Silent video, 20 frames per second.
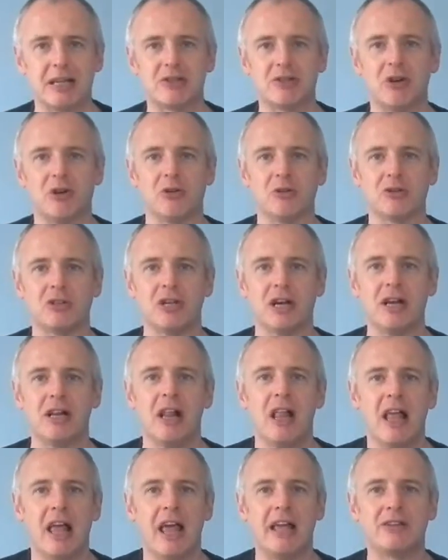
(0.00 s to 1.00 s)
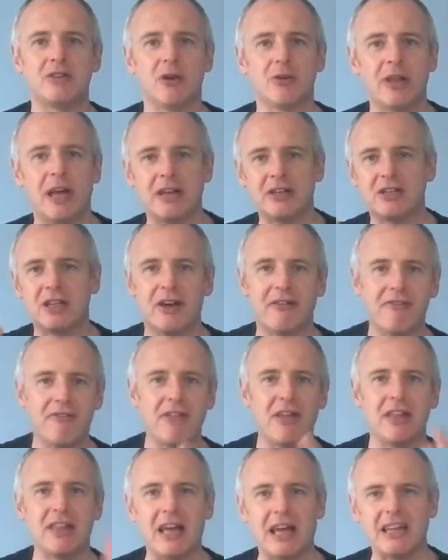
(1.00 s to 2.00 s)
It's got uh, it's got that uh,
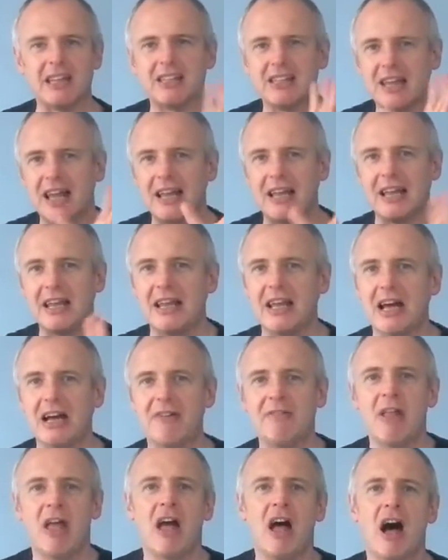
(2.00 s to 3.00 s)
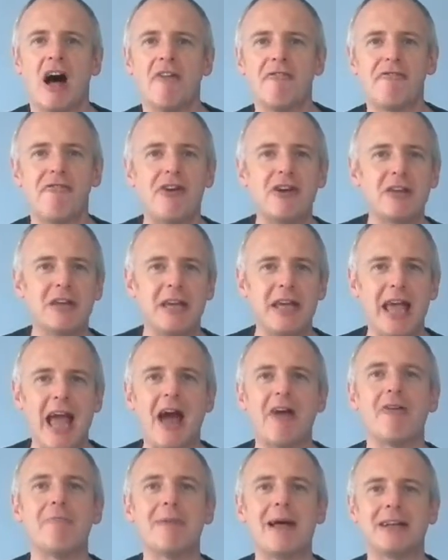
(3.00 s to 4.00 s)
that slightly uh, uh,
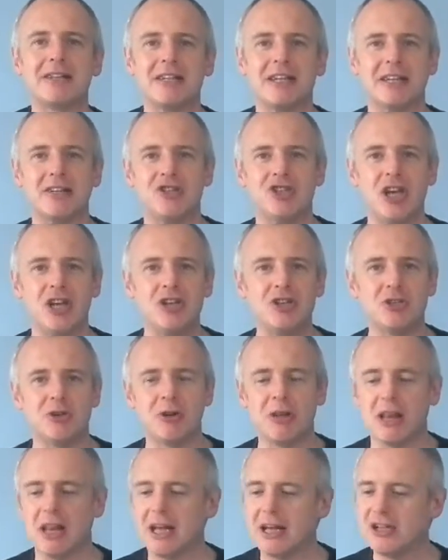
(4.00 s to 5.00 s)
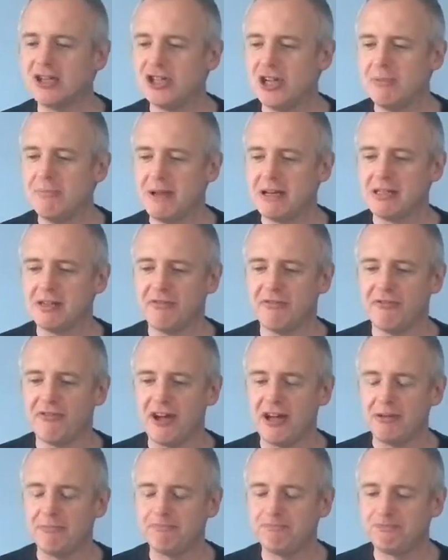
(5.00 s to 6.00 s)
funky aromatic ginger and lychee bit
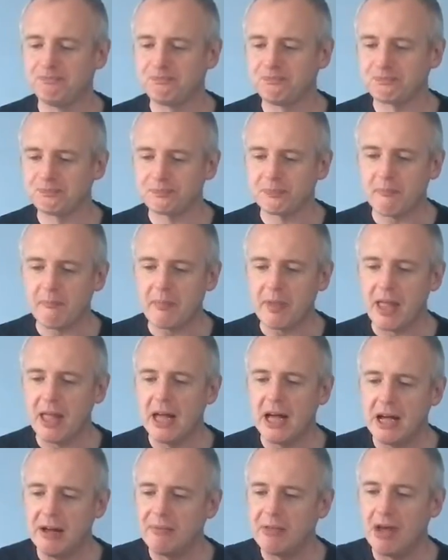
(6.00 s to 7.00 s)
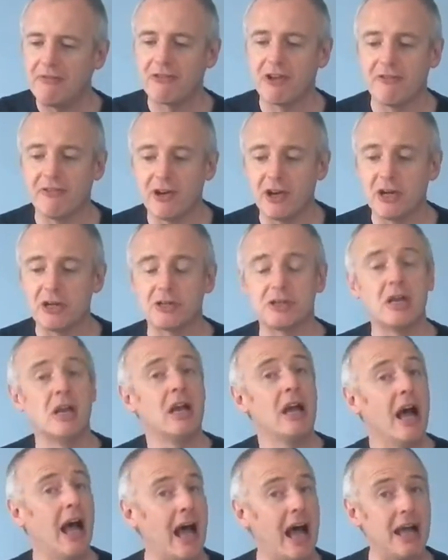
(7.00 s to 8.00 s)
of um, uh, of
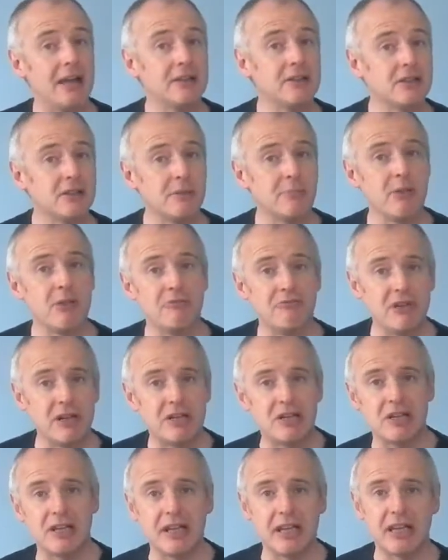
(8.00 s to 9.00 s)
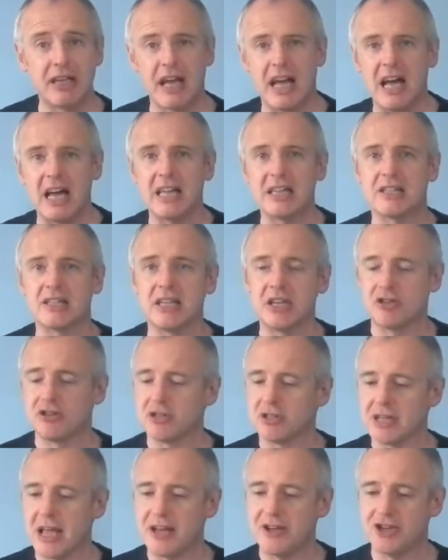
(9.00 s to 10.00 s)
Gewürz and some of the Riesling uh,
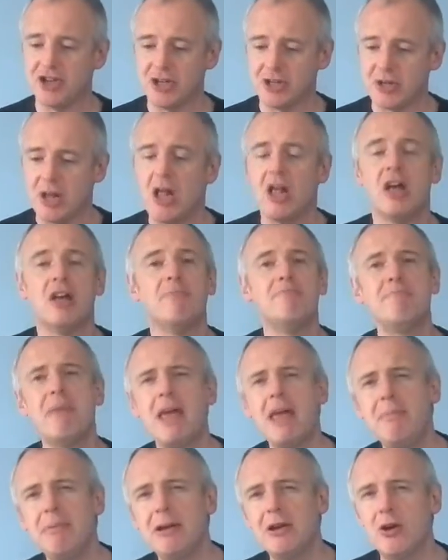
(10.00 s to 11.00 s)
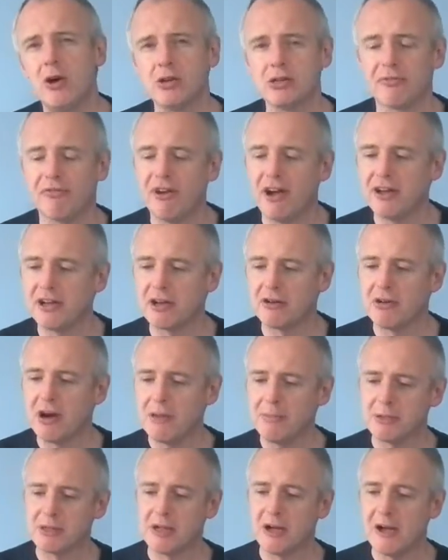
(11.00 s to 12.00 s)
citrus edges. Maybe not as fine a
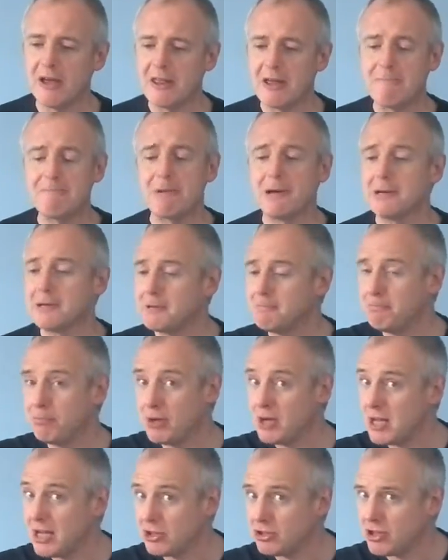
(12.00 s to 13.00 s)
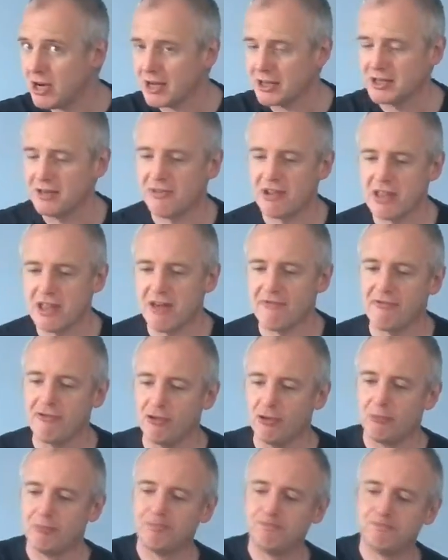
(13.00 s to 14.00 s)
grape as either, but pretty attractive in that
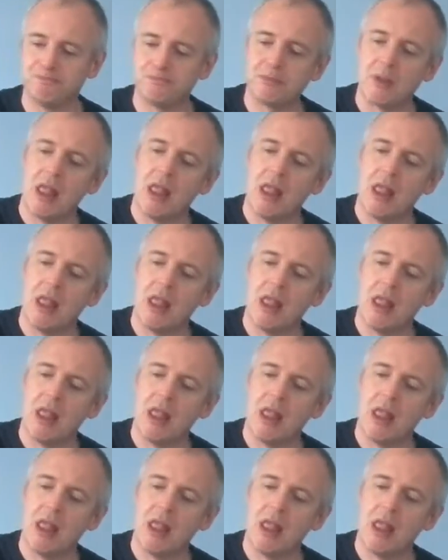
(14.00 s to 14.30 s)
form.